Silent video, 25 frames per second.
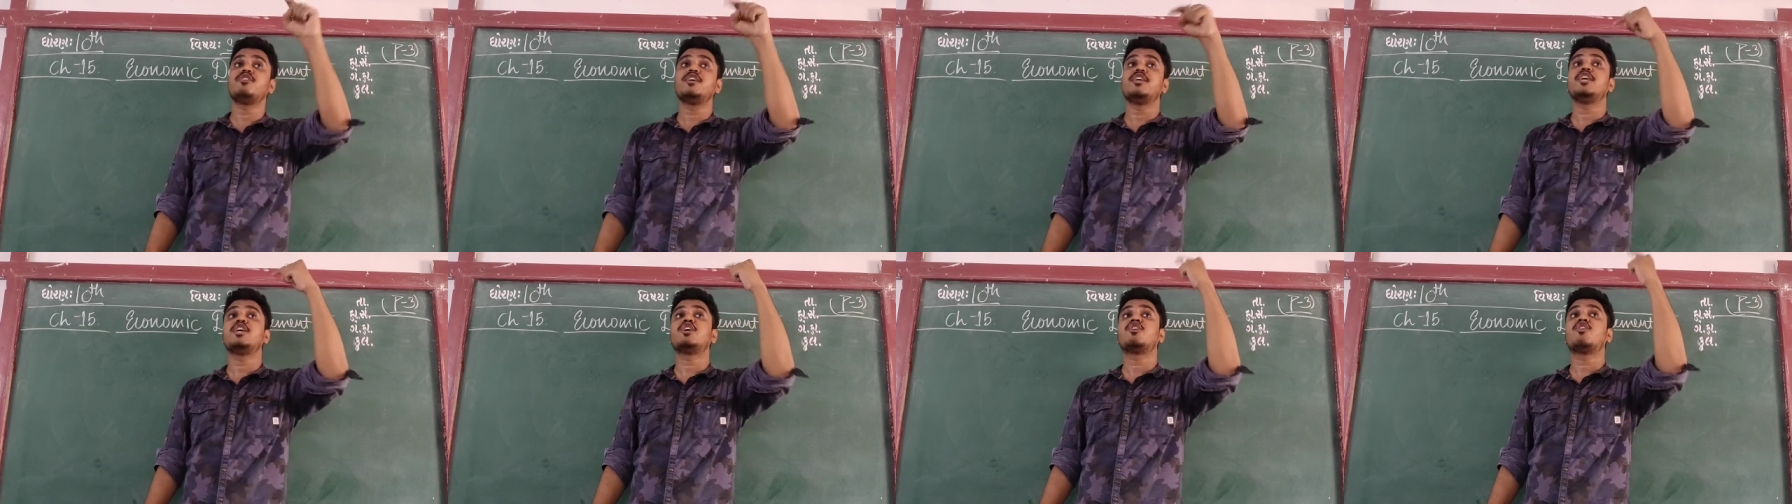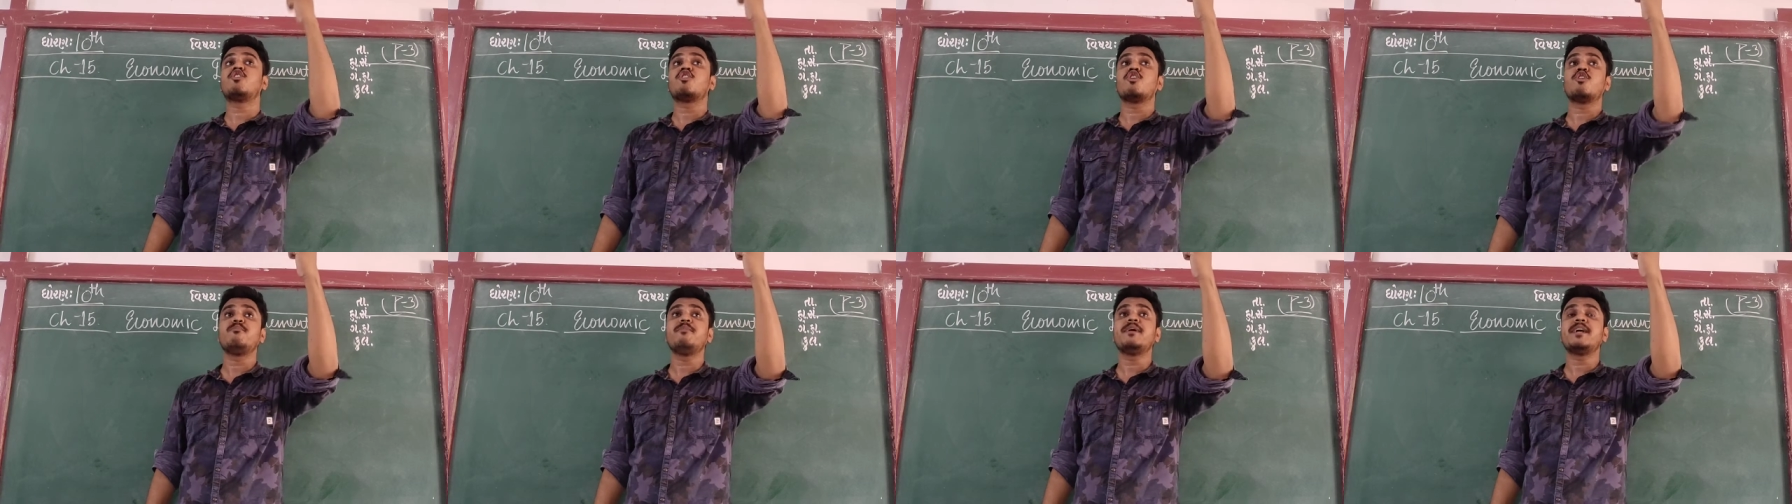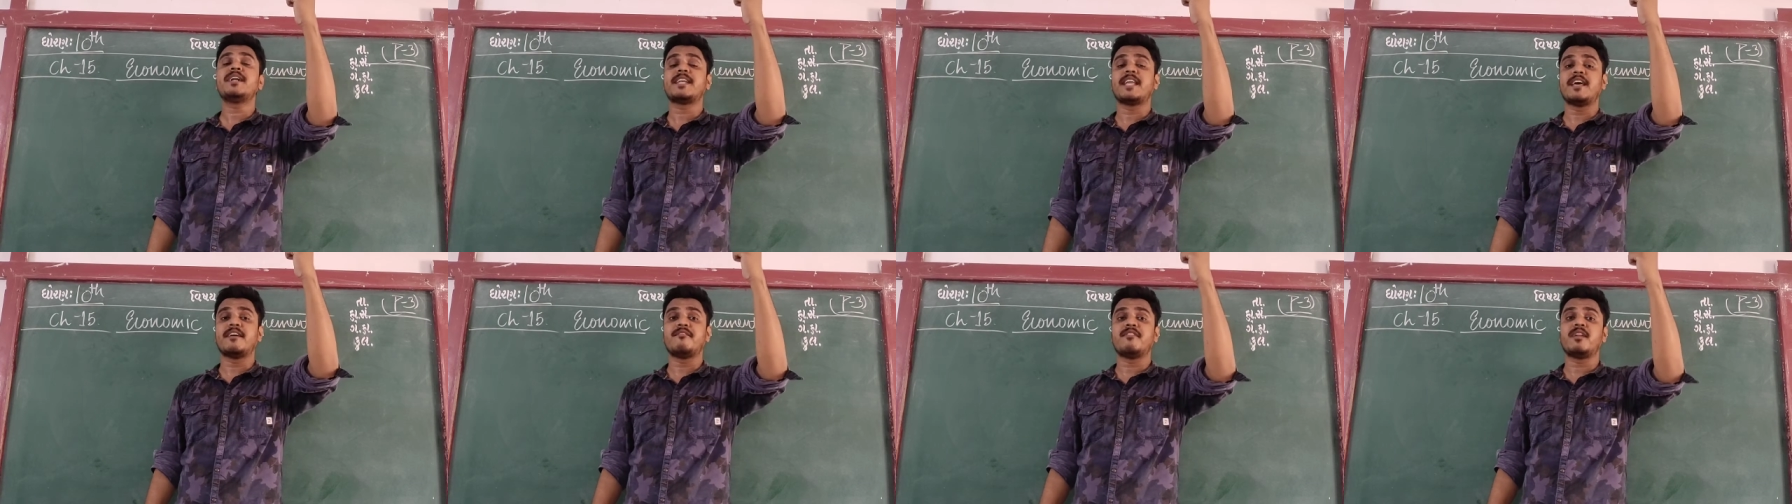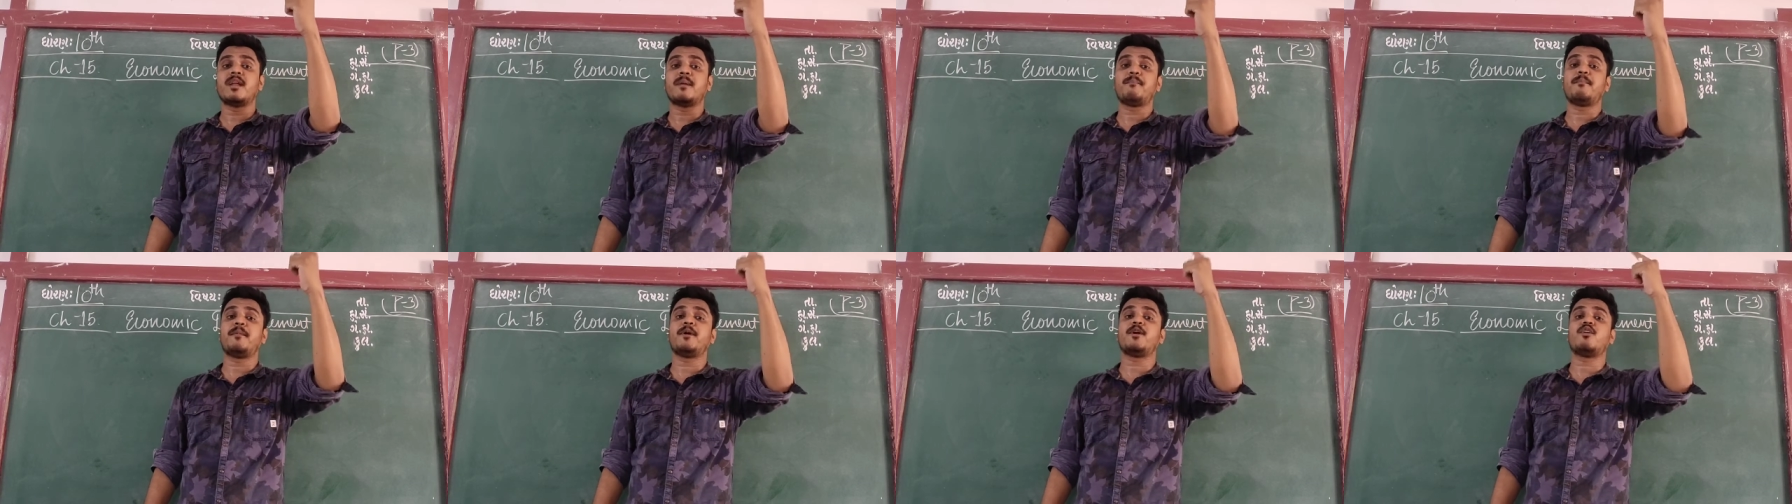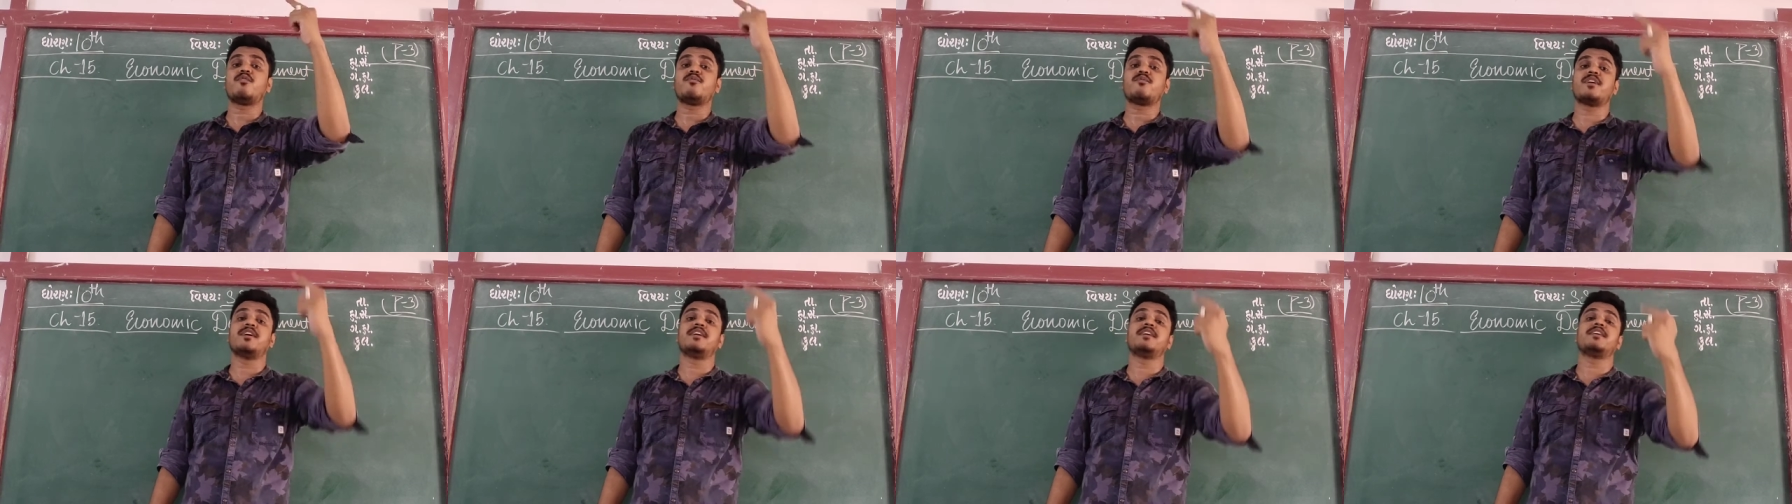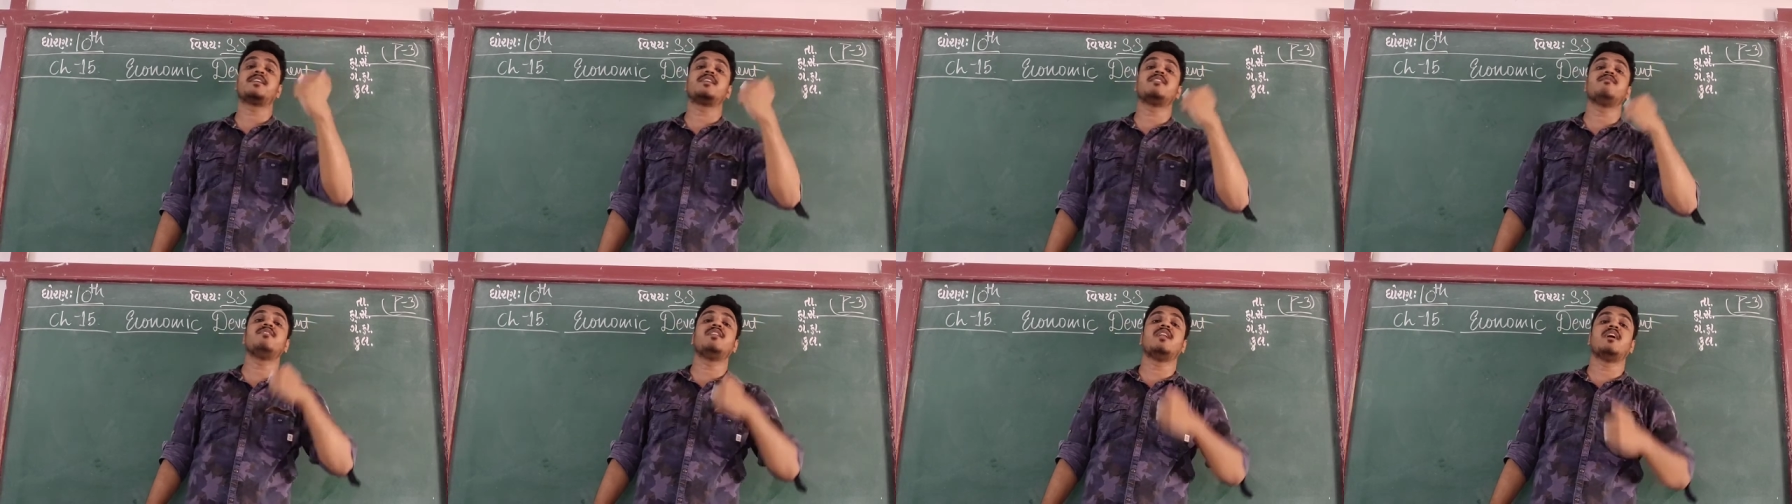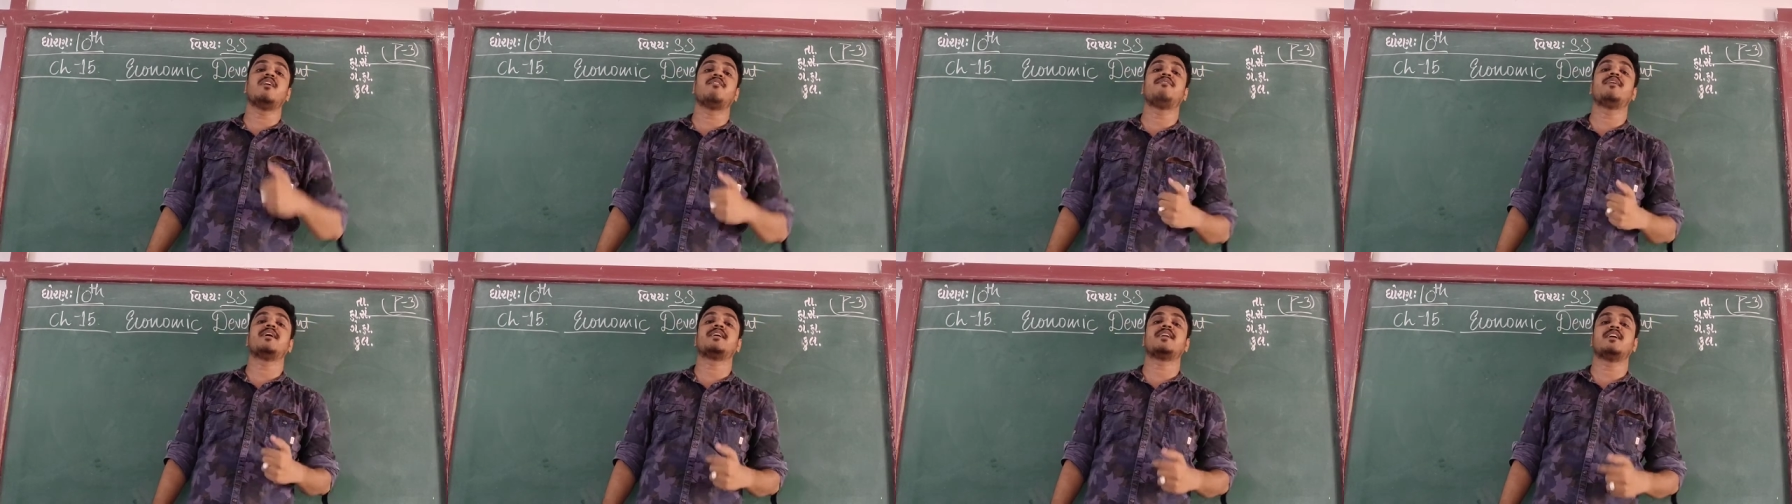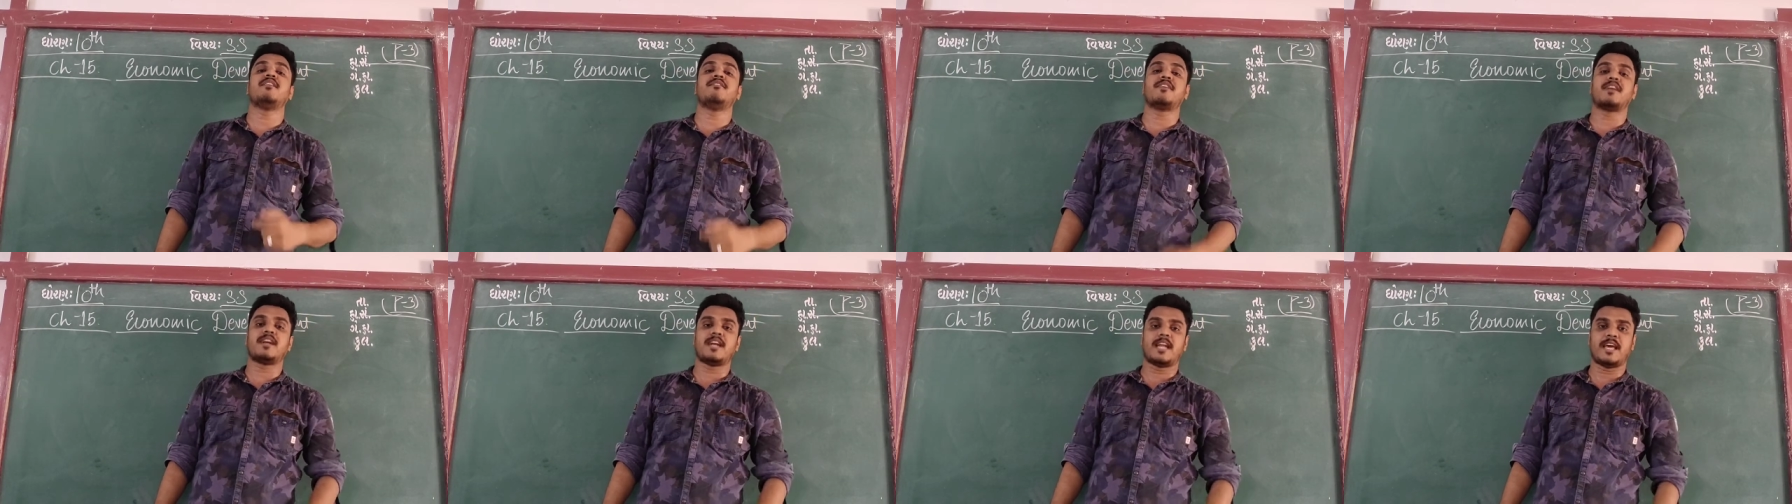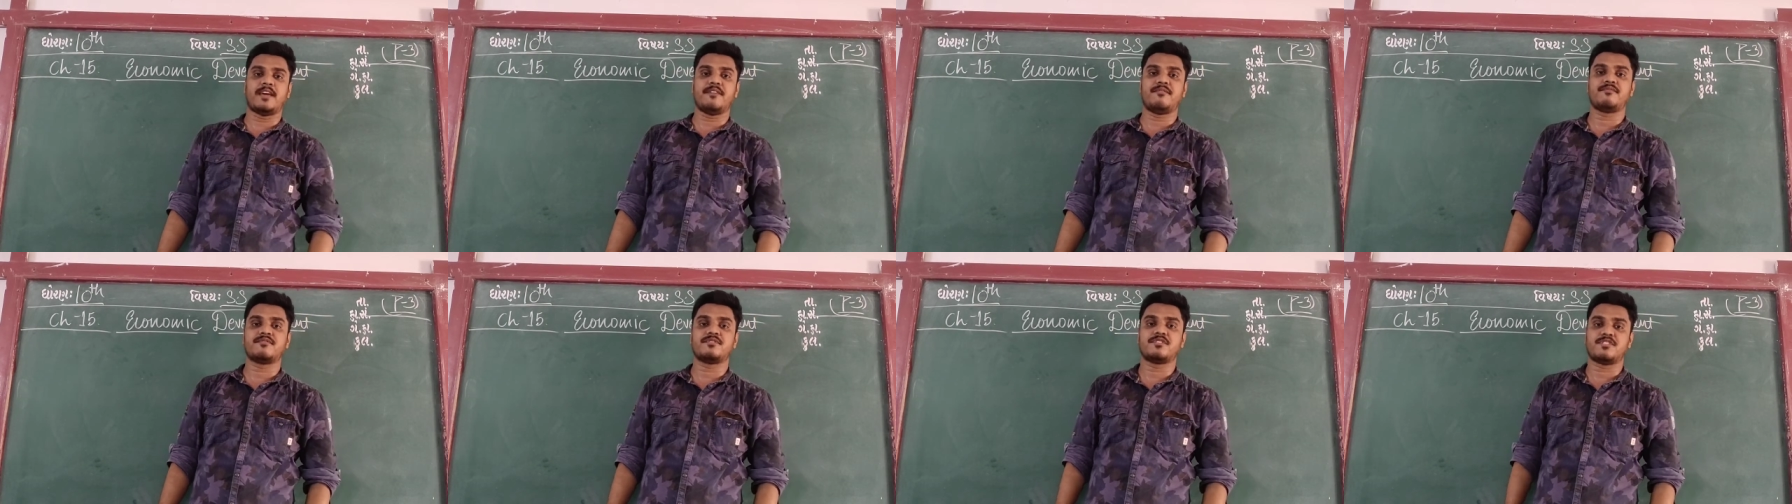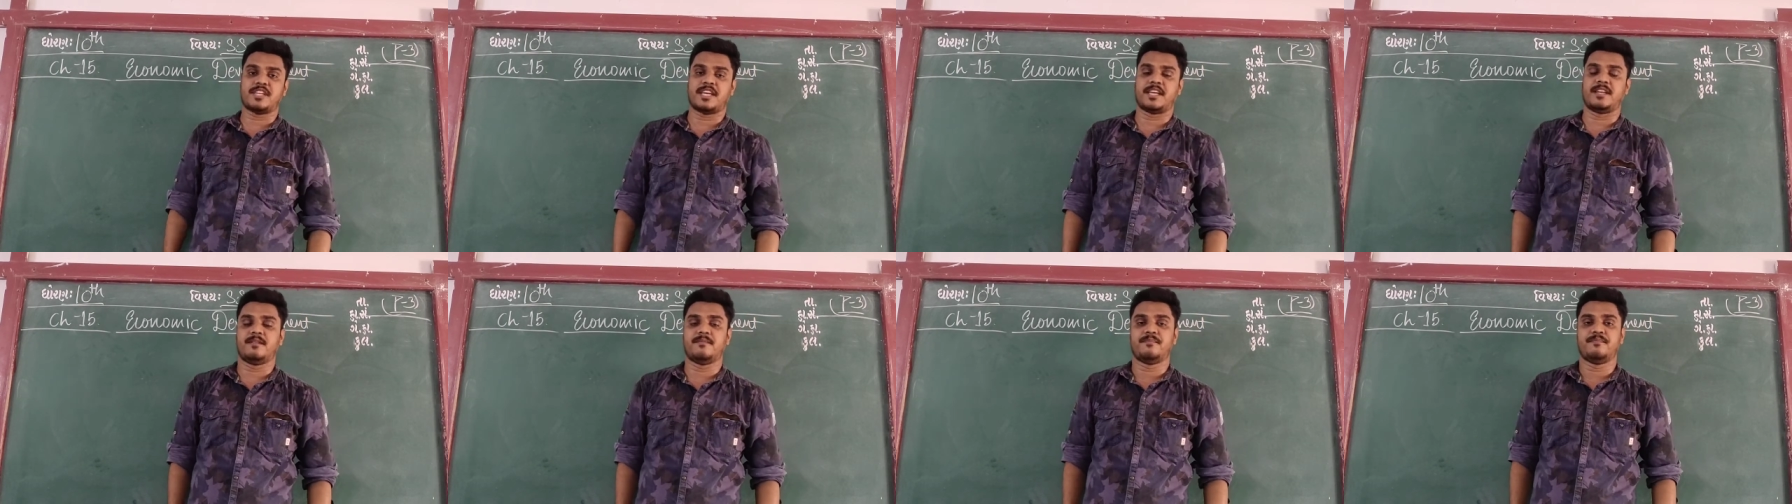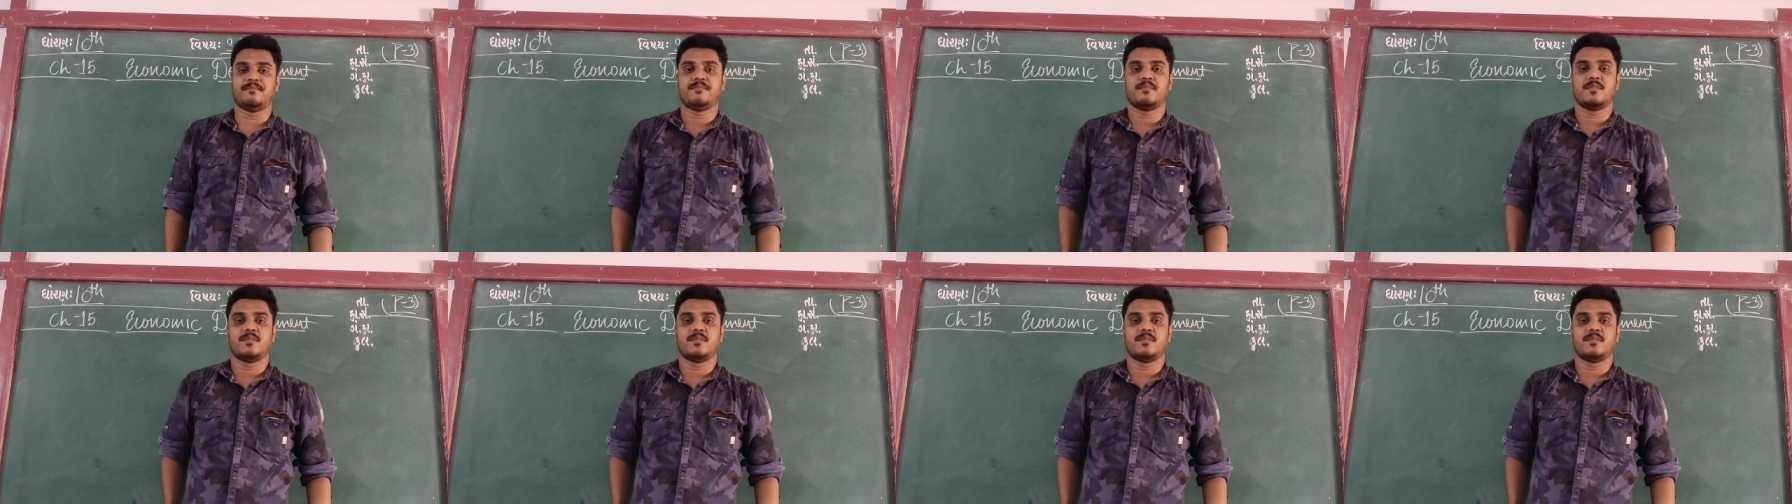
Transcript: economic development of country will affect our lifestyle.